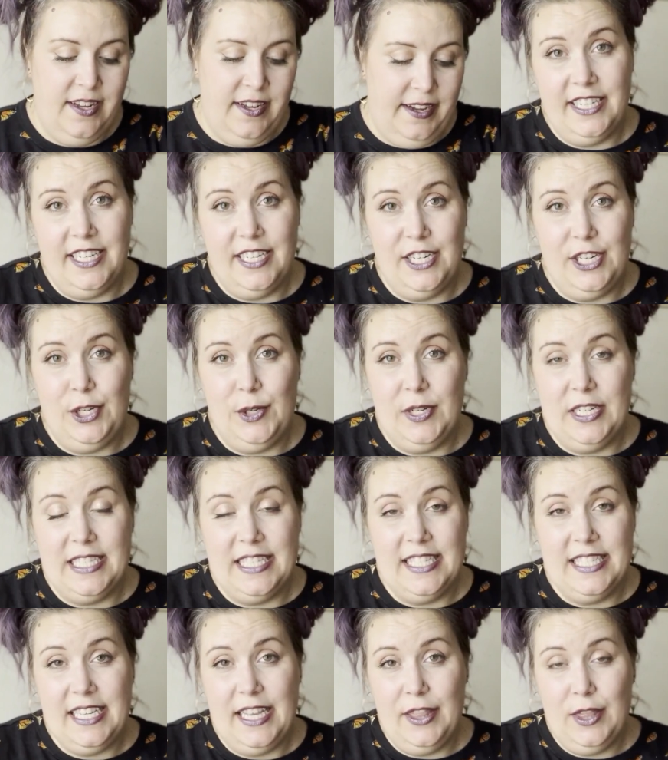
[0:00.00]
And you can
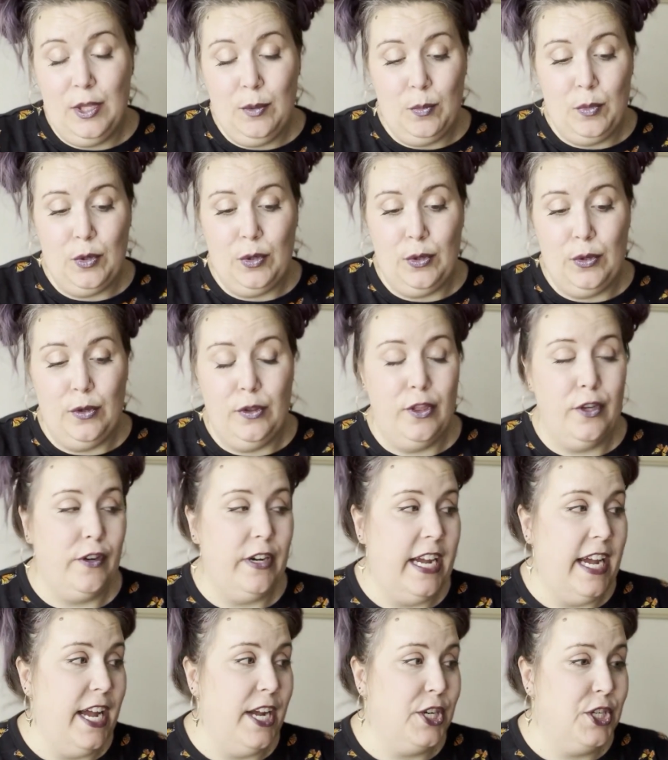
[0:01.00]
set the mood. There
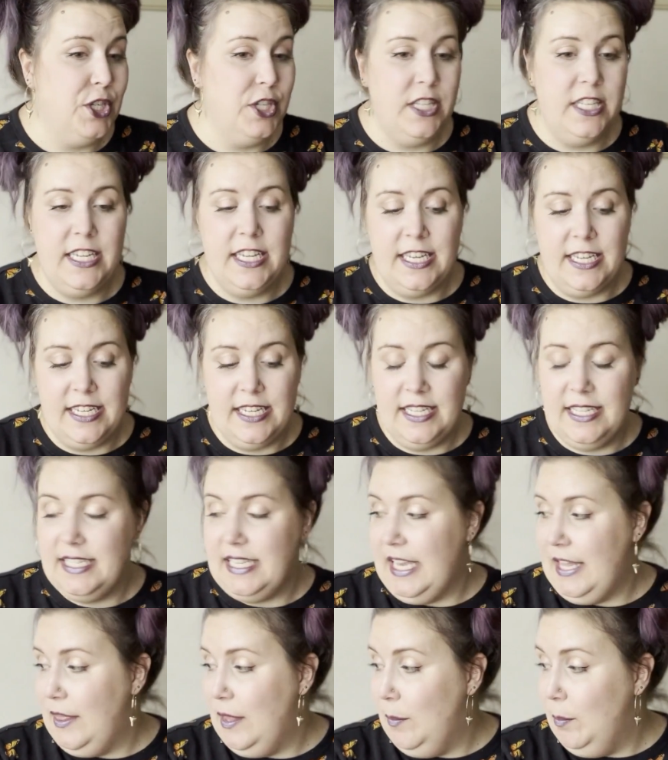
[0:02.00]
actually is
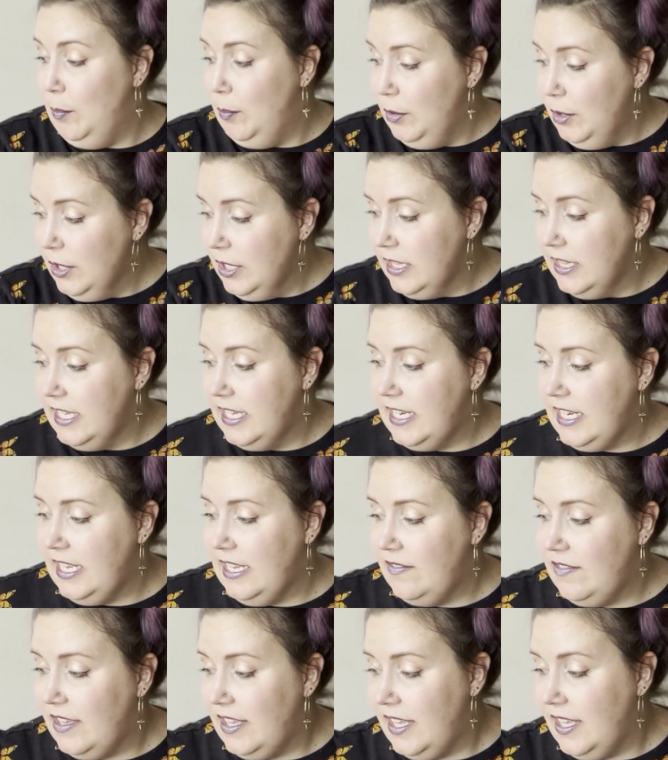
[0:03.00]
in the booklet
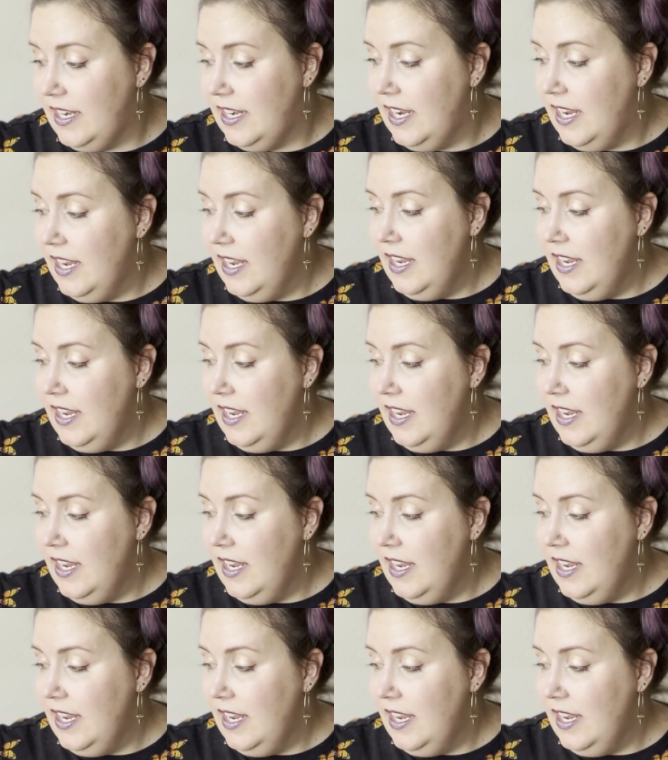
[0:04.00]
even,